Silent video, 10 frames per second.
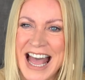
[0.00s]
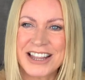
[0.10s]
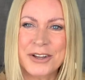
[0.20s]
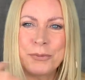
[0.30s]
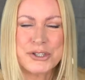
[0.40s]
Hang
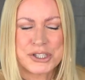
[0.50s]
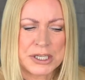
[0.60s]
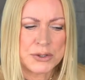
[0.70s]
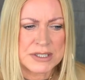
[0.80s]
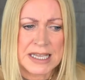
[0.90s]
the washing
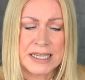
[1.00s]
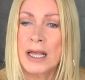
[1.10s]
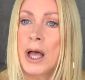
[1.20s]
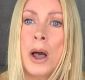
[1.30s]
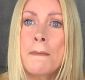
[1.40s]
outside.
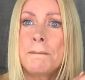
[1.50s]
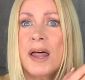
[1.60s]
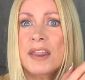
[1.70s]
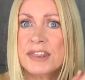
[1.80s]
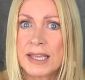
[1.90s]

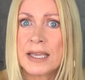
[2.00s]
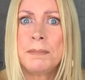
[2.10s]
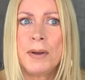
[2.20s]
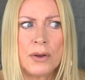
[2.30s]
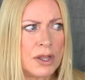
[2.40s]
But think
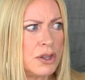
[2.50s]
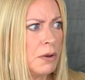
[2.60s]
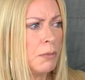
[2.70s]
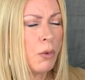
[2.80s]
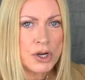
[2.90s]
about it.
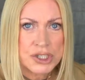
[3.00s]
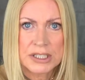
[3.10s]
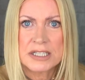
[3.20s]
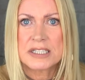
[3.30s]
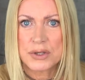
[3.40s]
The
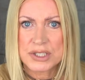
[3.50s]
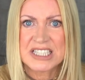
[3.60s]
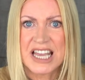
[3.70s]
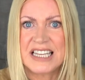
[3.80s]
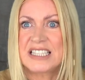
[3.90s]
washing is
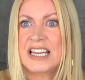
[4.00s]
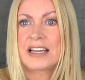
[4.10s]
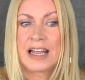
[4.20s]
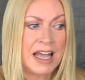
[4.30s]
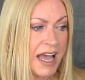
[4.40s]
outside
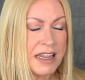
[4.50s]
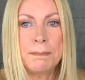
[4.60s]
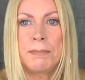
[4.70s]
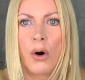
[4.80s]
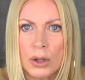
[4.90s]
and the
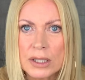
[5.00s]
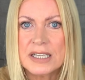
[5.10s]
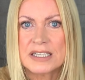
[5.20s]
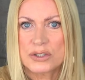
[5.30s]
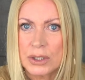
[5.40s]
pollen
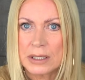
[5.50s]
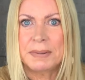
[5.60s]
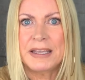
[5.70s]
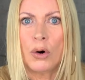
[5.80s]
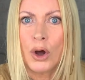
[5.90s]
is going to
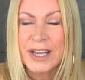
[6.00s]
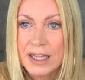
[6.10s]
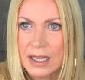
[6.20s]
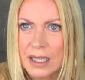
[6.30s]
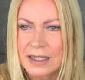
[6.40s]
be on
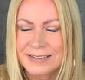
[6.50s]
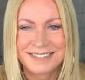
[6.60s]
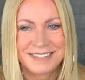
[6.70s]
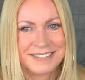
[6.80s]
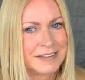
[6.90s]
it.
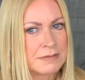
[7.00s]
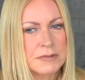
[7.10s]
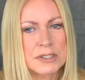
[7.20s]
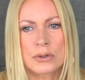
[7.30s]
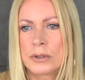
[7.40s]

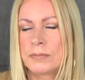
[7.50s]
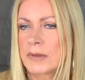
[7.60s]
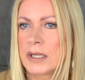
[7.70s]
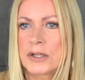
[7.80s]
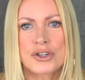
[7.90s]
So
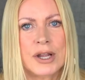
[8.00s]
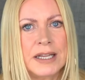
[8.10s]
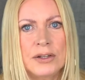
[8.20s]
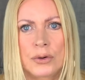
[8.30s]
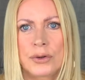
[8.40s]
try
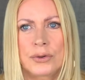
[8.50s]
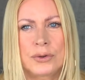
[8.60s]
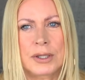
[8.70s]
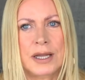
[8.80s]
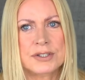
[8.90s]
not do
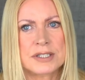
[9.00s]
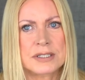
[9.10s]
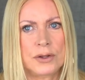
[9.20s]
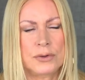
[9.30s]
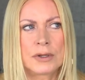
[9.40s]
that just
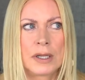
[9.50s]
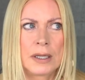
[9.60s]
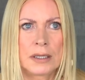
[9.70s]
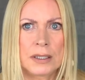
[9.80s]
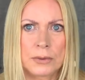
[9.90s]
now.
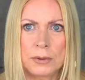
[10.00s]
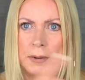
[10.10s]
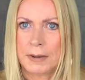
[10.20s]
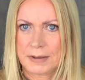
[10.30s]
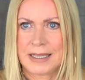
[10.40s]
You know,
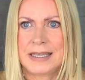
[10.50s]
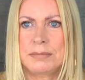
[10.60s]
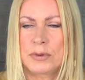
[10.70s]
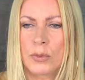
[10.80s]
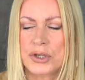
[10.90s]
keep
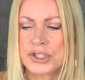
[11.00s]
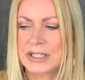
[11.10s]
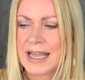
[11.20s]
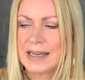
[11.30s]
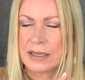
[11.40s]
the washing,
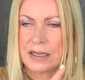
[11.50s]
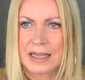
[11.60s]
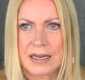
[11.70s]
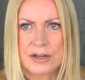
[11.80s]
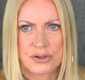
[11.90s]
get
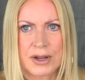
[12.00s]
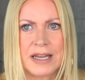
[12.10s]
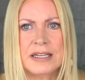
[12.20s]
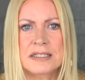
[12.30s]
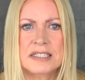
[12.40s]
it
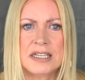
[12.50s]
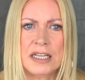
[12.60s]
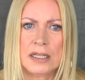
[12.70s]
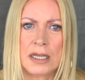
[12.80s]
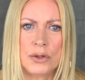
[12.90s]
dried
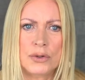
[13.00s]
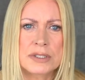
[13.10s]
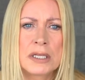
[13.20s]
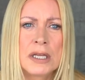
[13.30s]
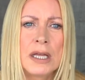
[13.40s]
inside the house.